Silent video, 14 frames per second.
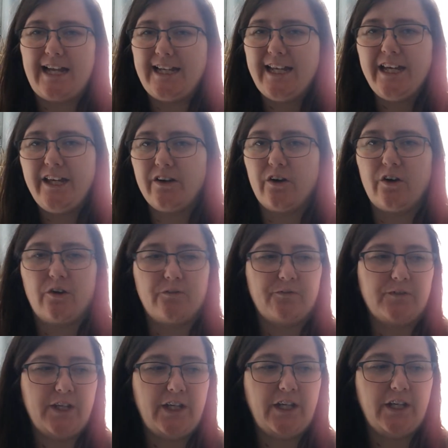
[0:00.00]
any
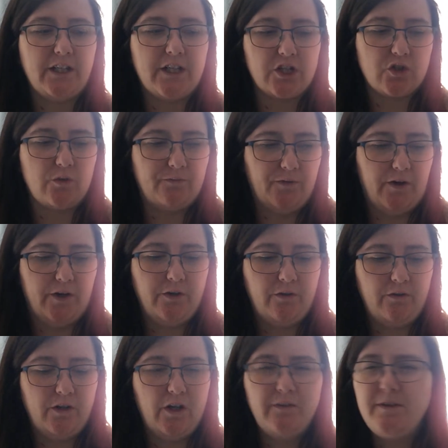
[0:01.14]
of the national
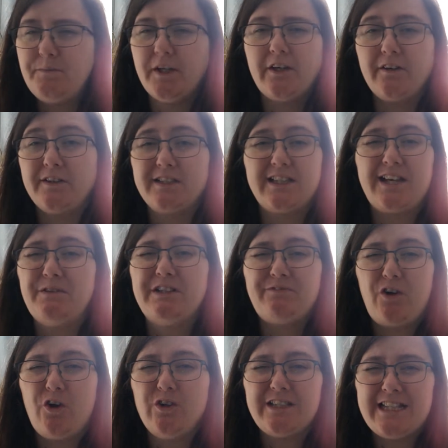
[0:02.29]
final only because there was
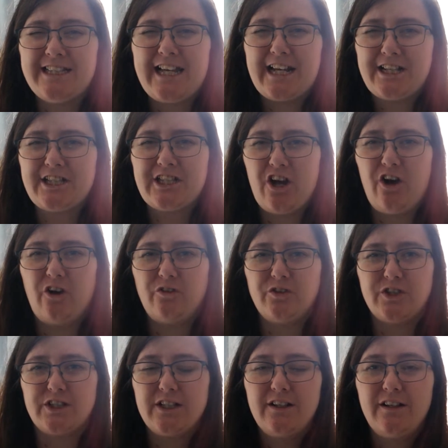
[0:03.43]
46
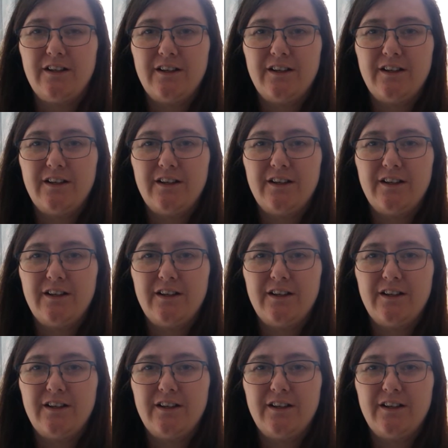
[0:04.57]
songs.